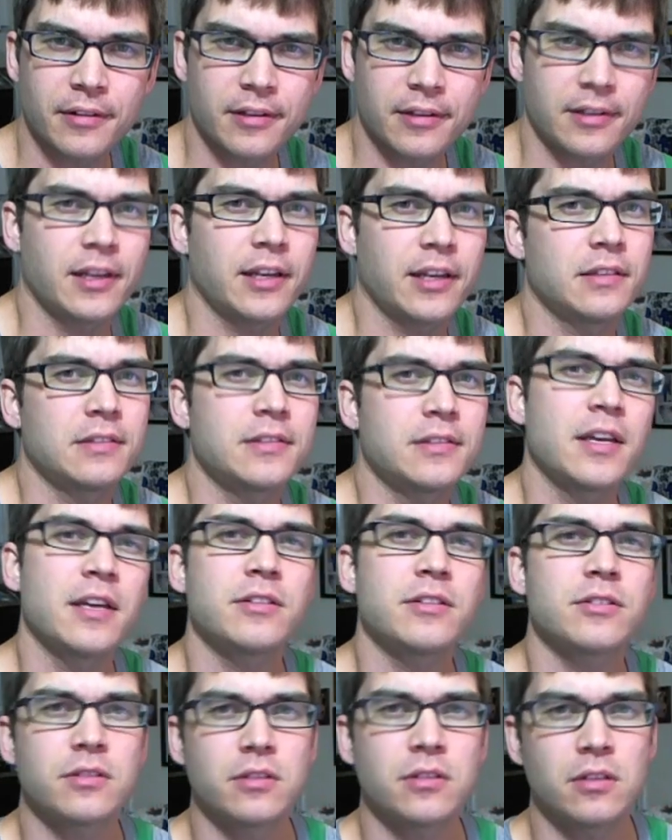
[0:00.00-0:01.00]
and I can
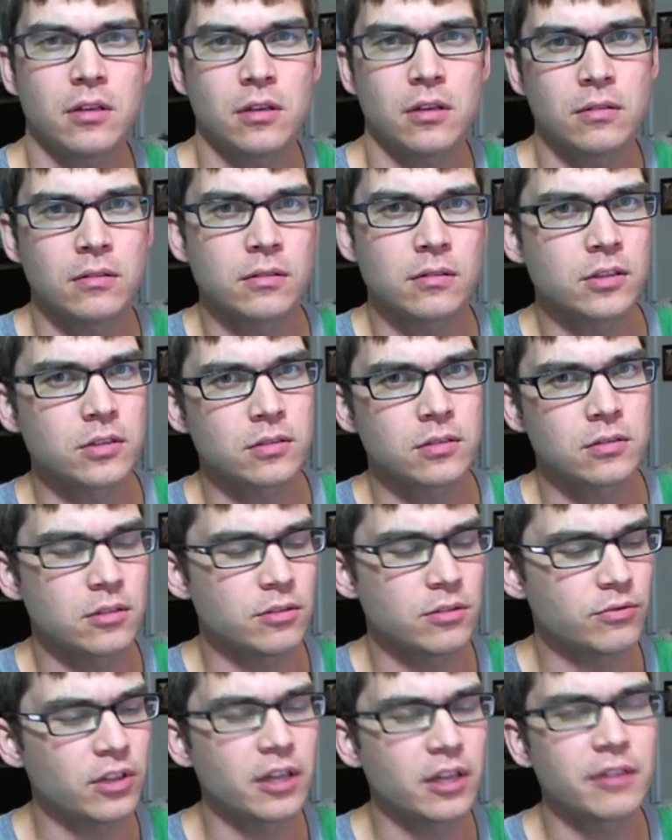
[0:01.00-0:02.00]
taste the
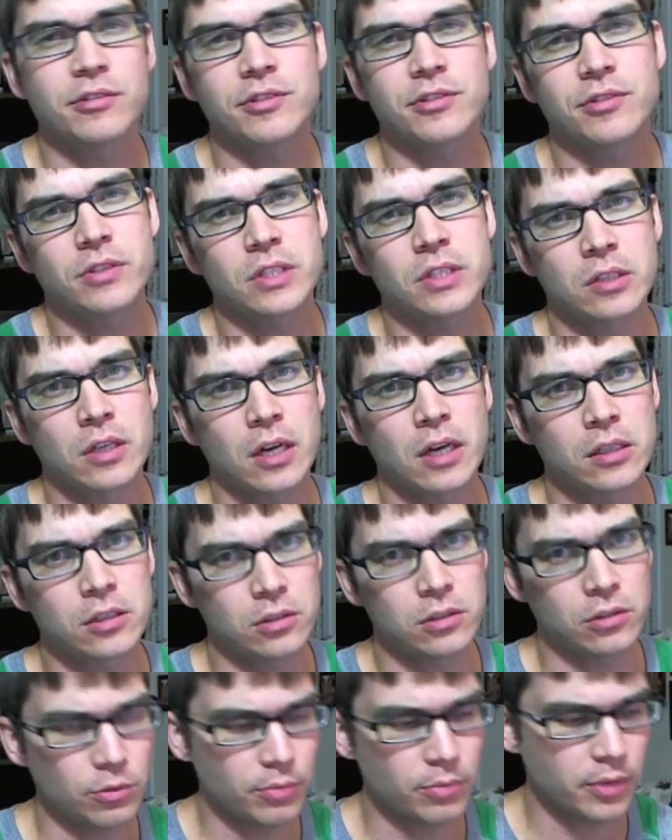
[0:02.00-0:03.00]
flavors of the scotch a
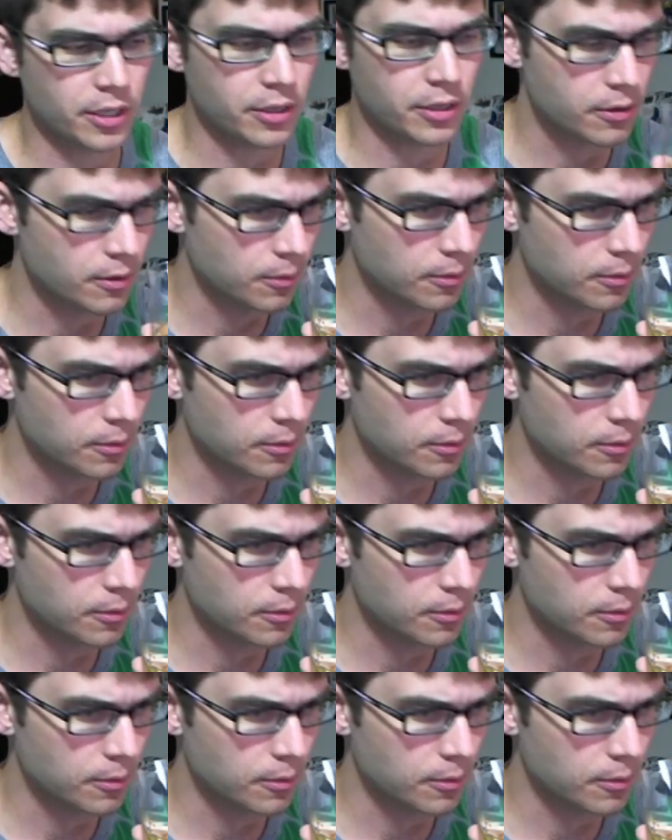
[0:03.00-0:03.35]
little better.